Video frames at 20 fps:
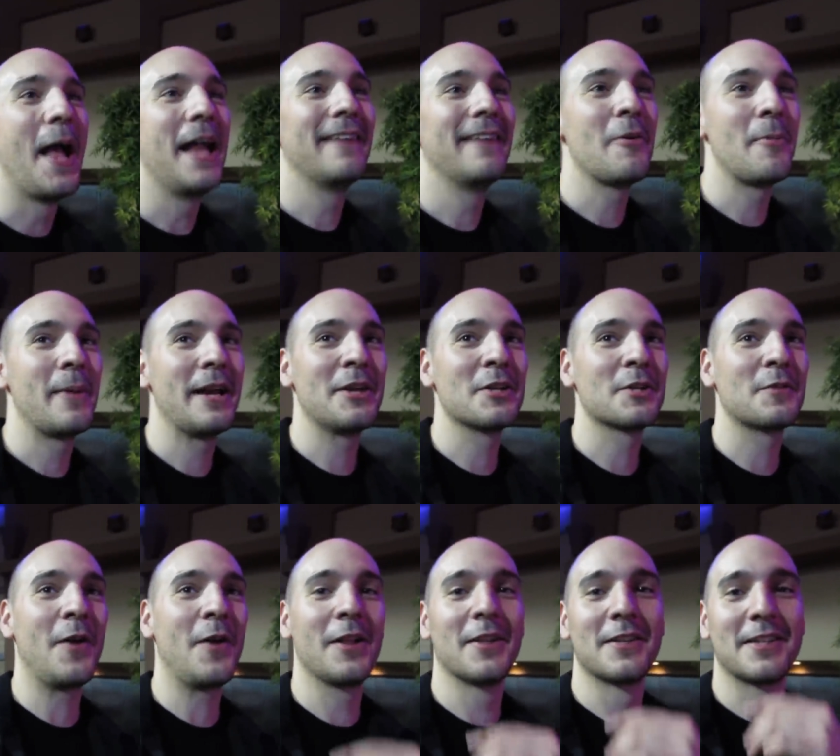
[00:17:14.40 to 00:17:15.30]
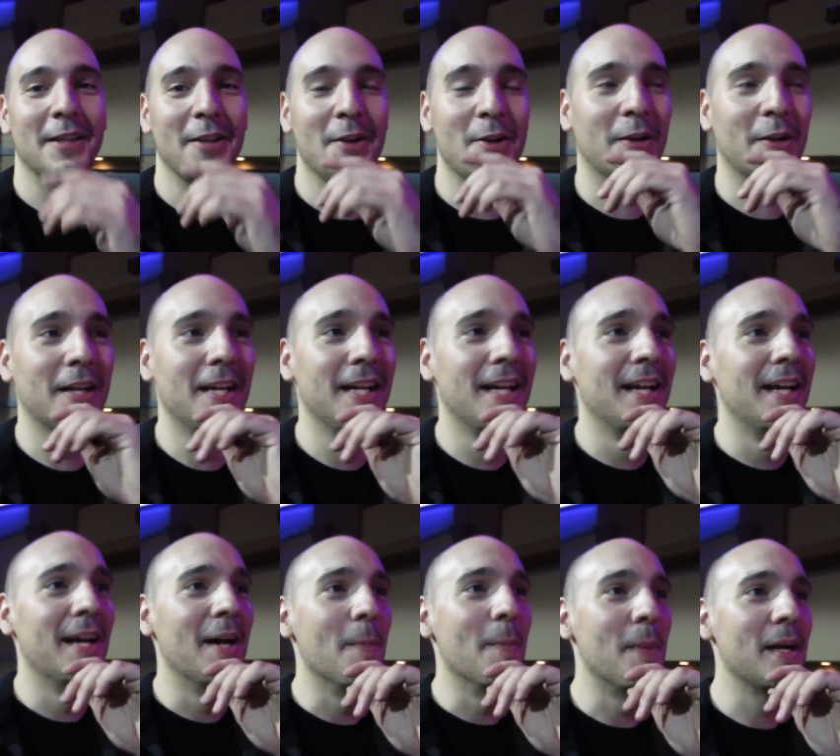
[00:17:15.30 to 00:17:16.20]
everybody else follows along.
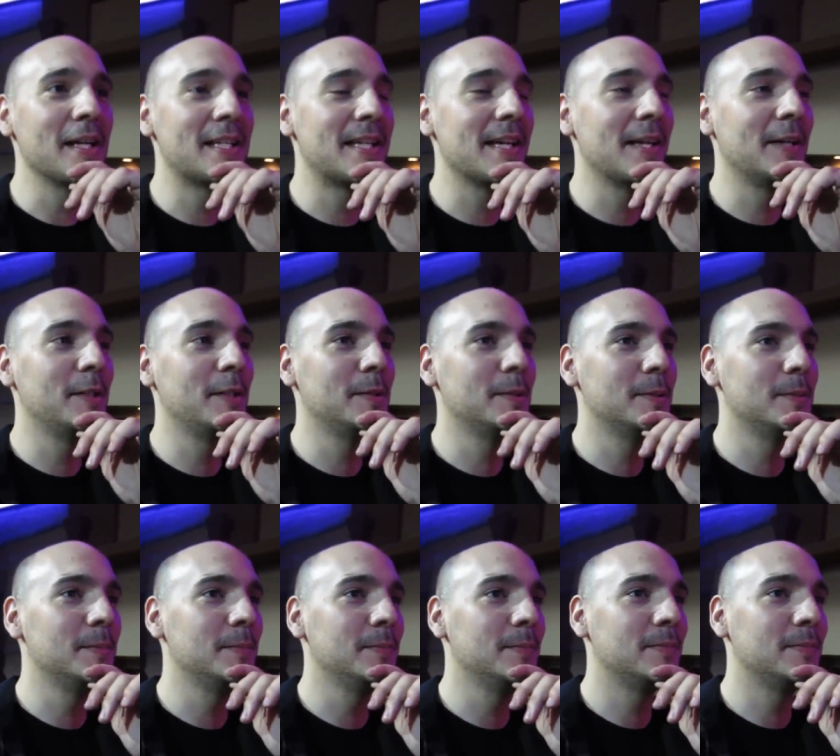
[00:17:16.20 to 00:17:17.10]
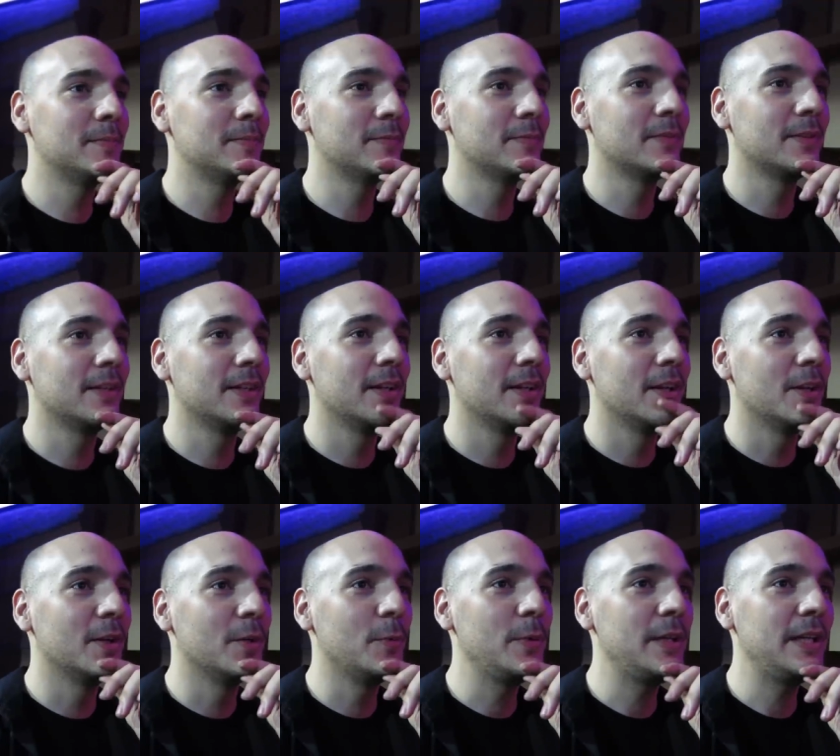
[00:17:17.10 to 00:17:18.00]
But um,
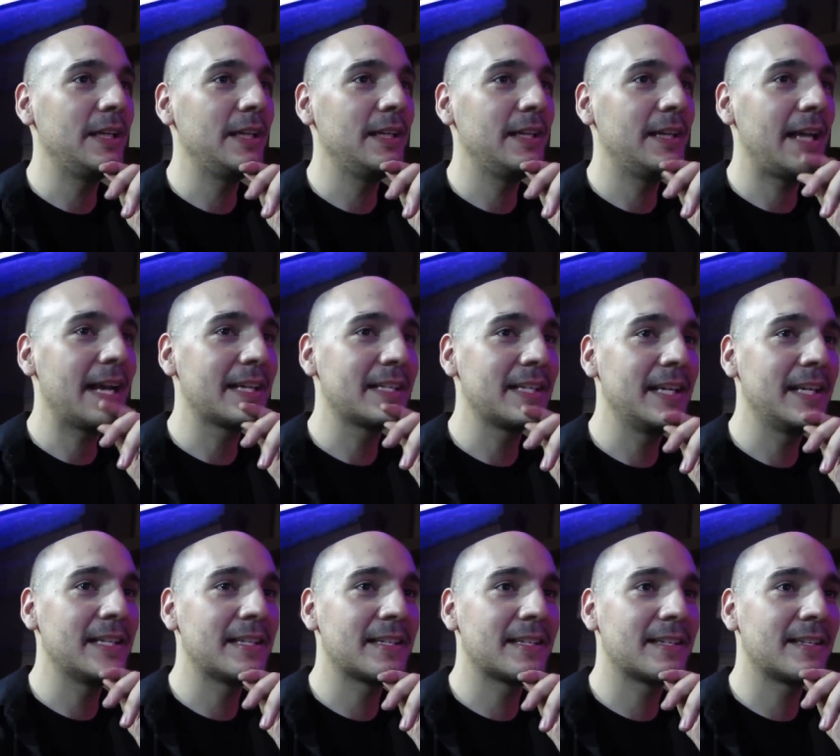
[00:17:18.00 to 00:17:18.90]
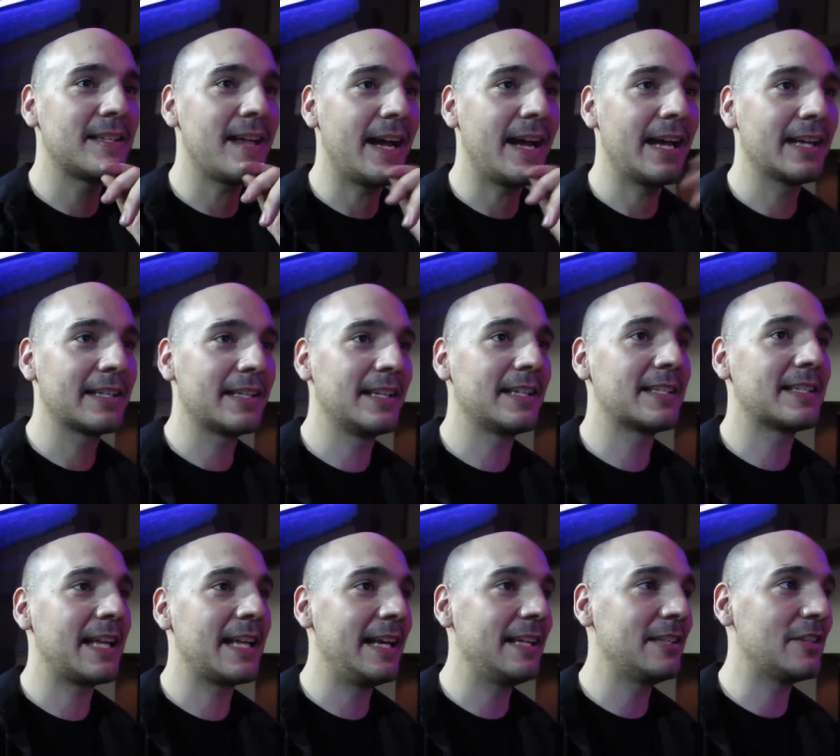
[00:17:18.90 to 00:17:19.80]
we exited, I exited
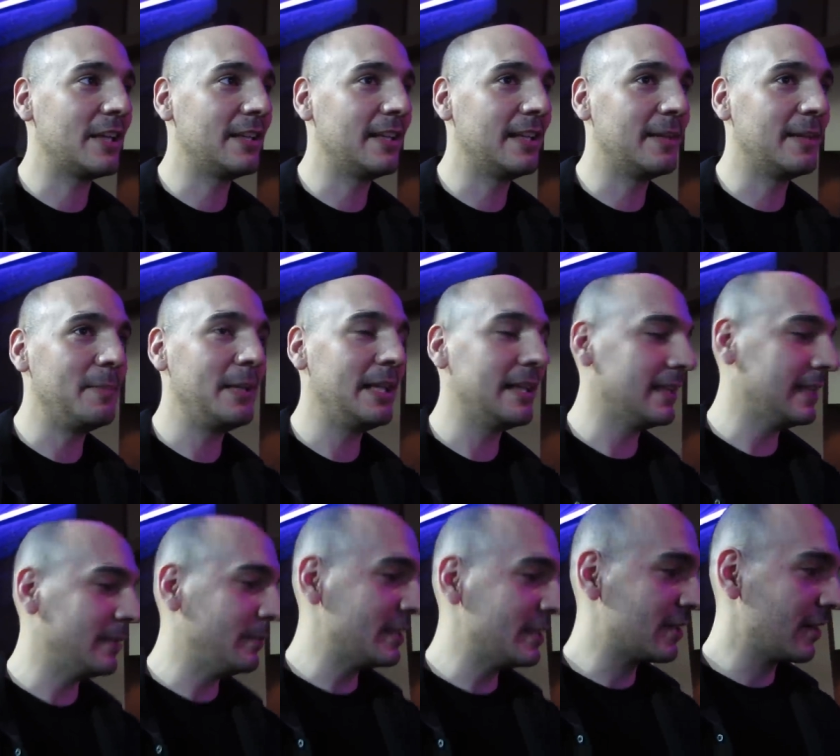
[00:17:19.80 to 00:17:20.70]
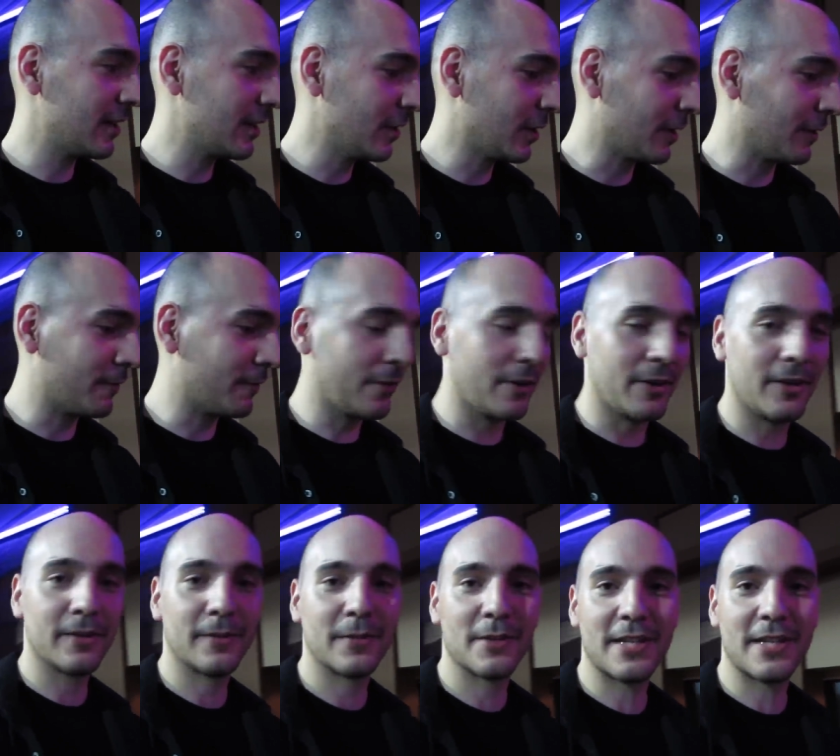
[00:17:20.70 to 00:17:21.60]
stage and then immediately we started looking for
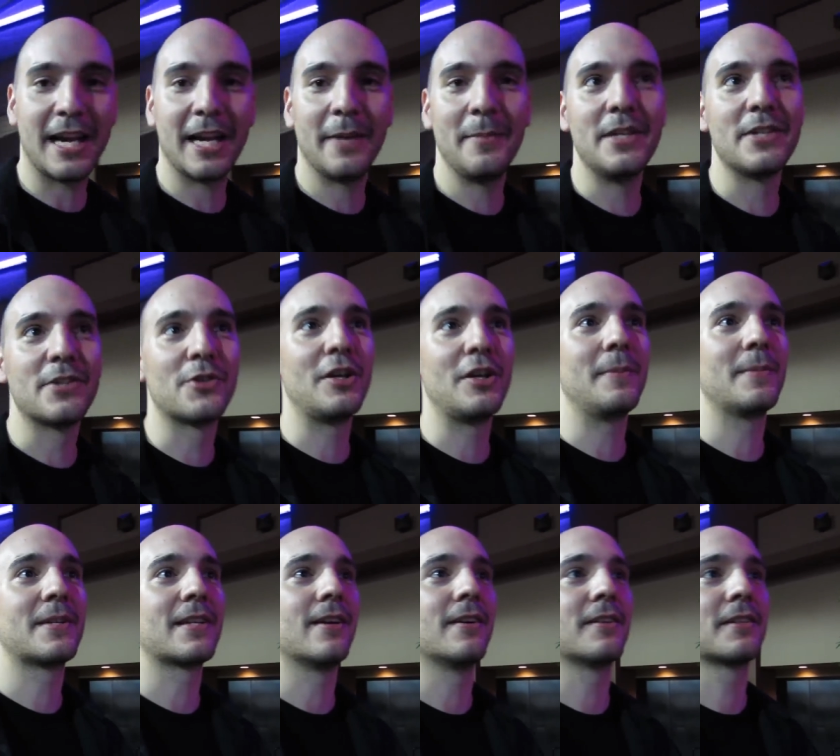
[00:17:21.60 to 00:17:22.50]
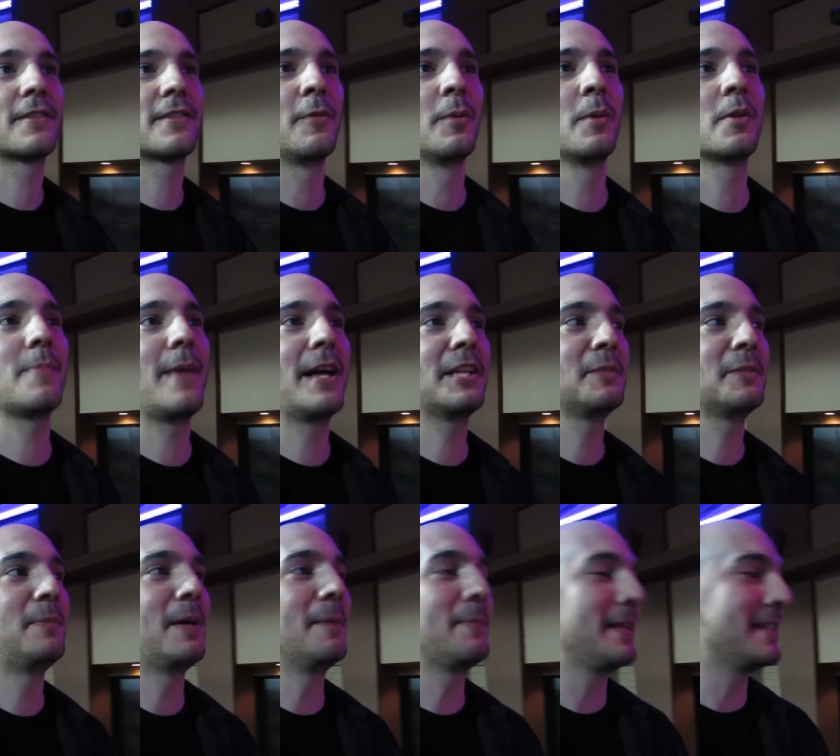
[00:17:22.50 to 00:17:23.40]
Siamese dream songs from the Smashing
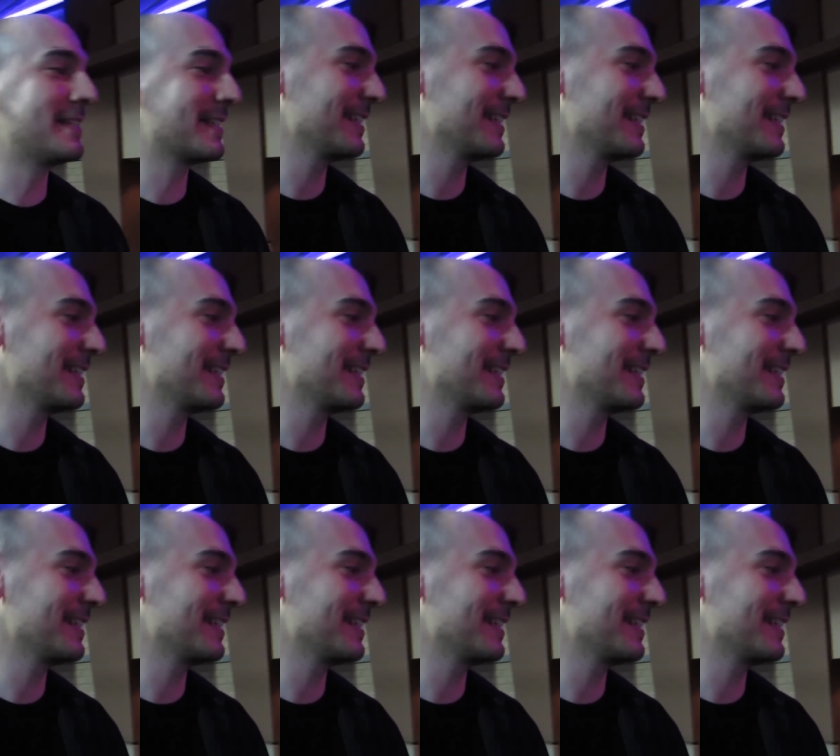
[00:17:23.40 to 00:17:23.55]
Pumpkins.